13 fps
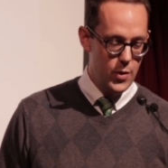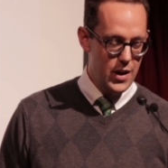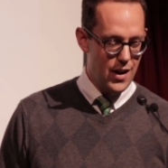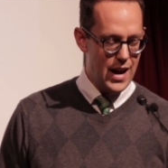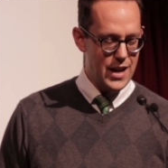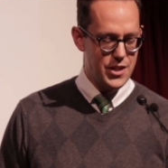
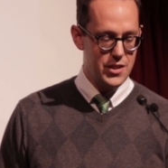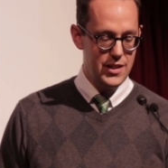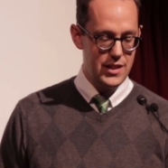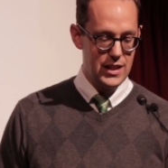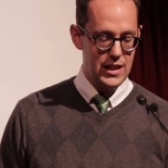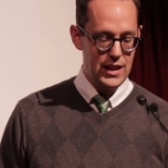we are
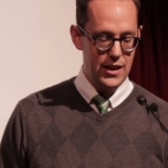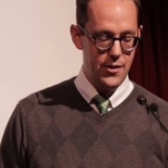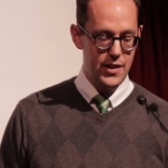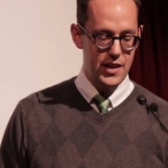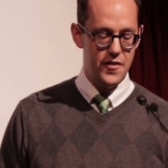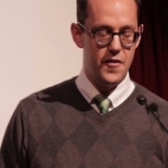actually
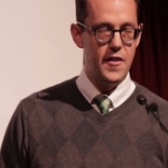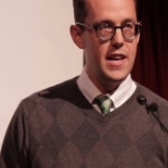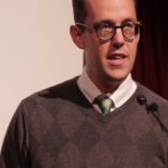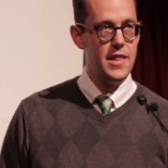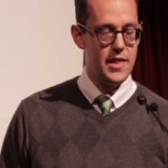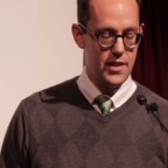declaring a
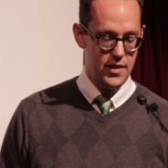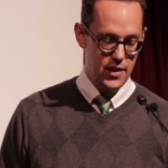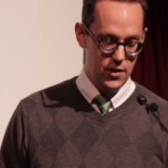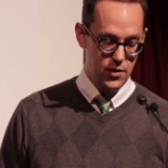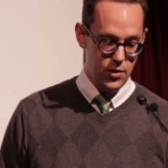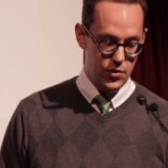faith
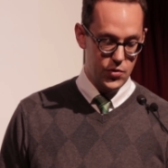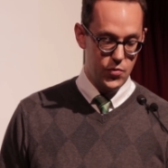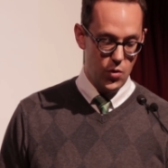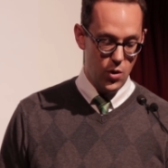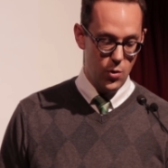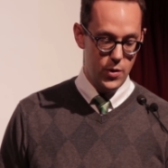that looks
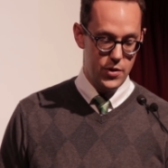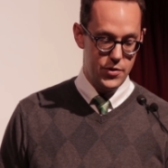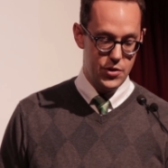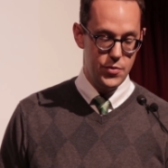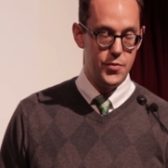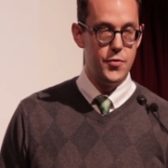
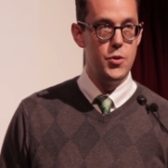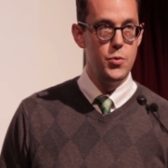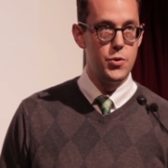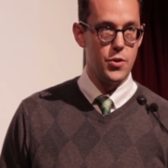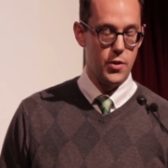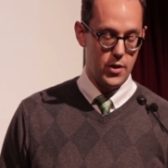forward to
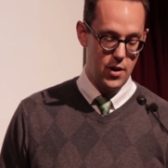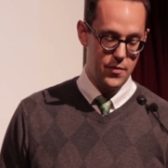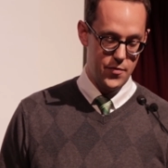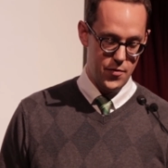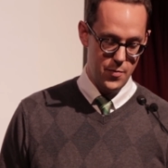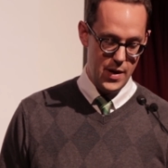future
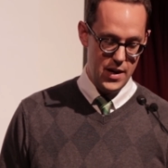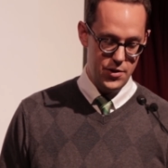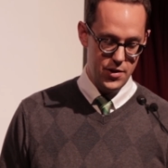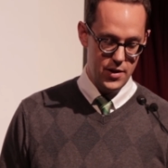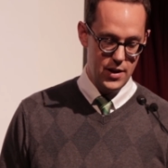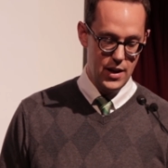
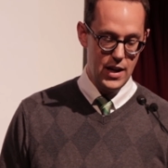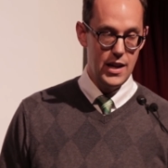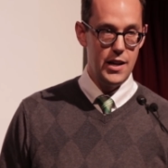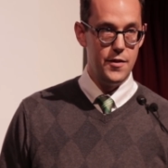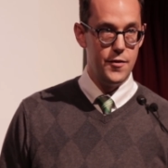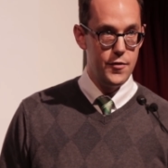confirmation
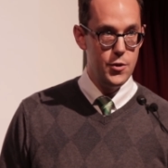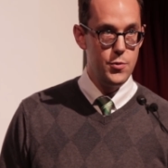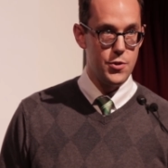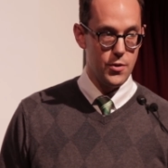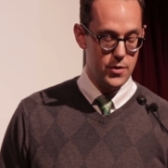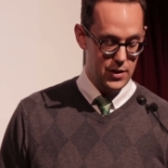and
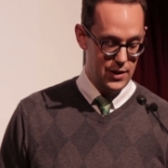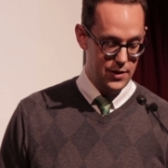future